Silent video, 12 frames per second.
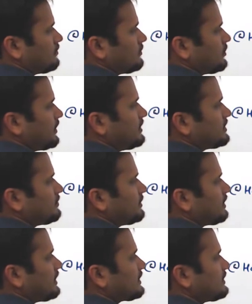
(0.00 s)
okay, something
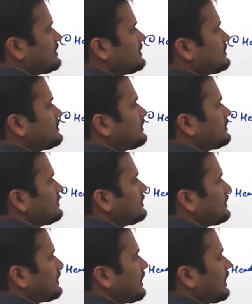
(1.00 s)
like this,
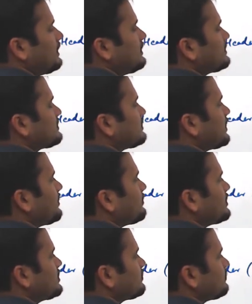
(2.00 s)
and its name
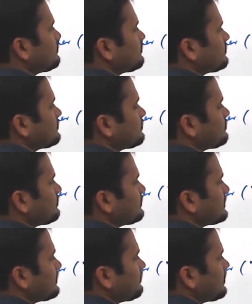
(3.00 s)
is
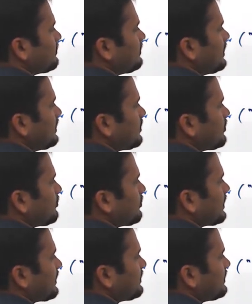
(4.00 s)
public or
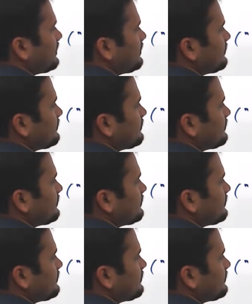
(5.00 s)
protected,